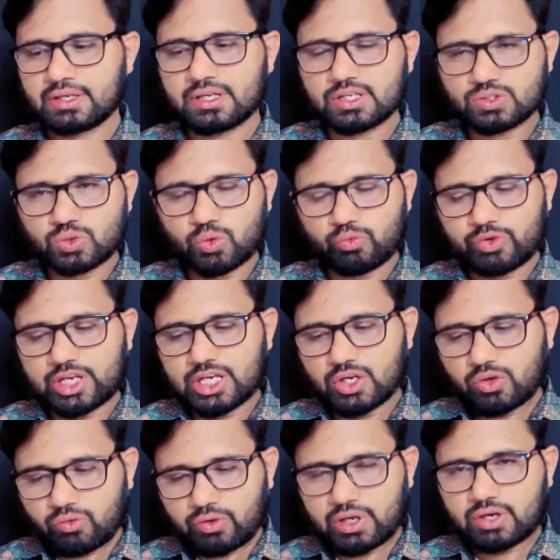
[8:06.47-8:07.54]
So
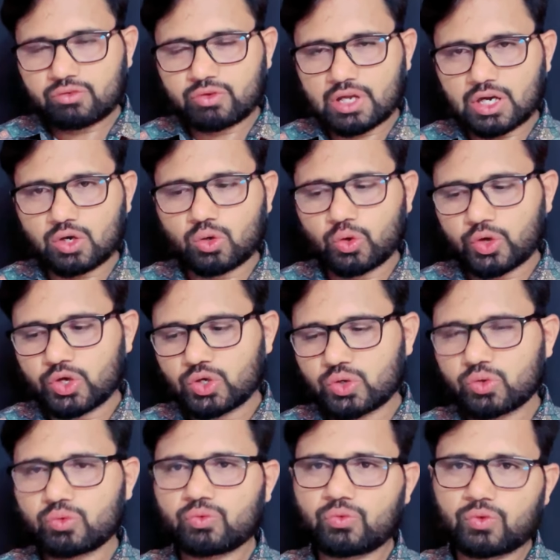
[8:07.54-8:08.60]
whenever we are going
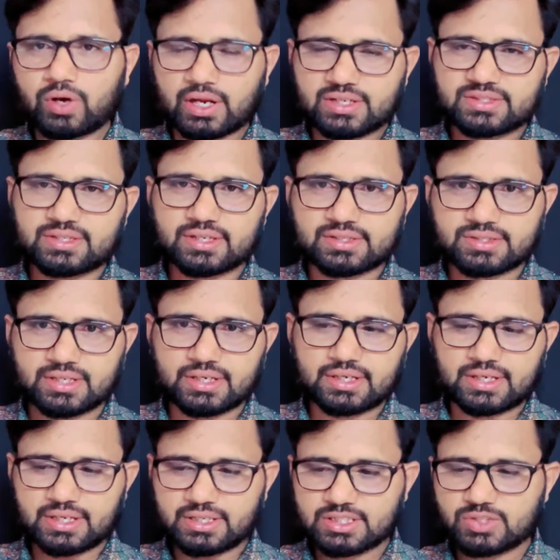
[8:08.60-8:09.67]
to construct
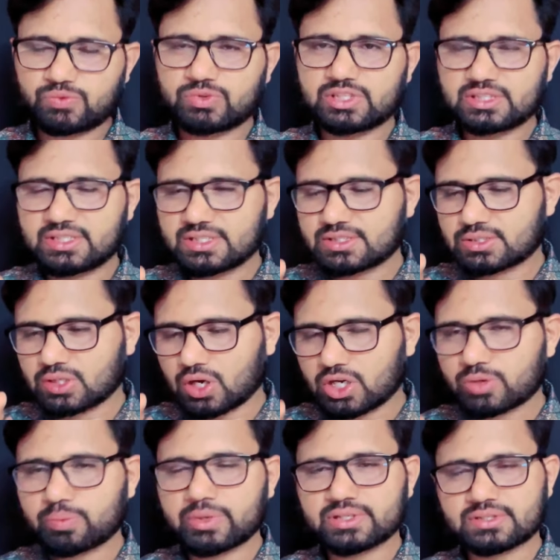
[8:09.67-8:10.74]
sentence with this third
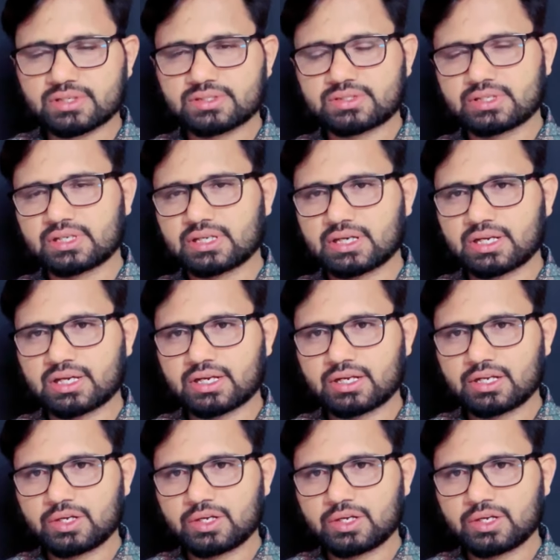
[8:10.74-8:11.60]
person singular,